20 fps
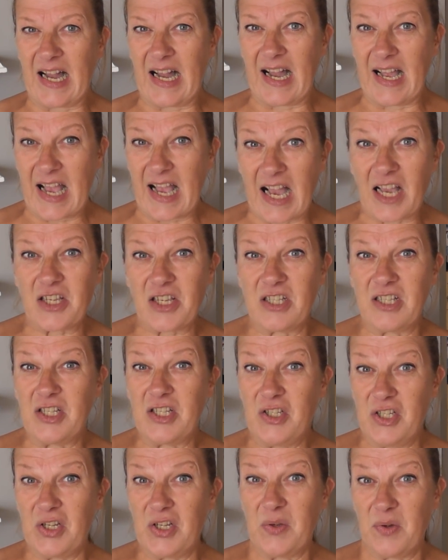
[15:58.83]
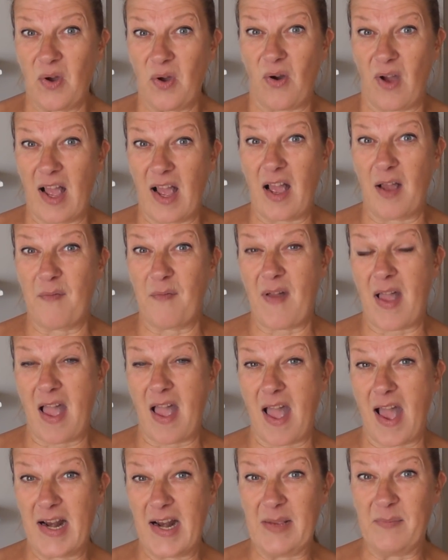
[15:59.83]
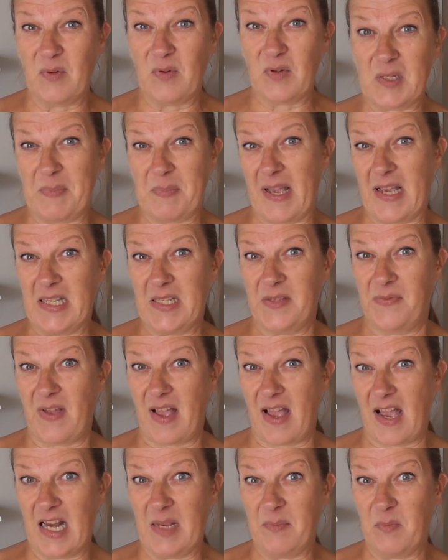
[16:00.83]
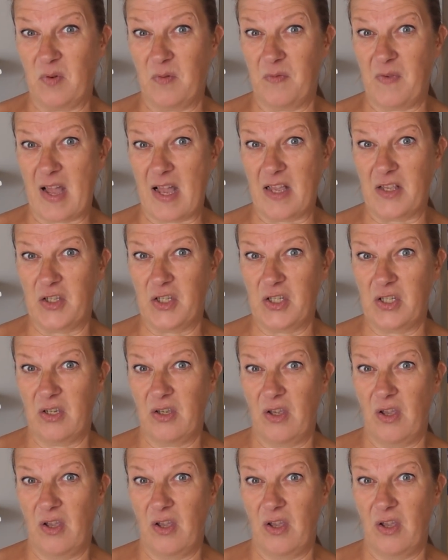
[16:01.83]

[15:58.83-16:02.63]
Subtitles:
I actually do not have any space for any more veg.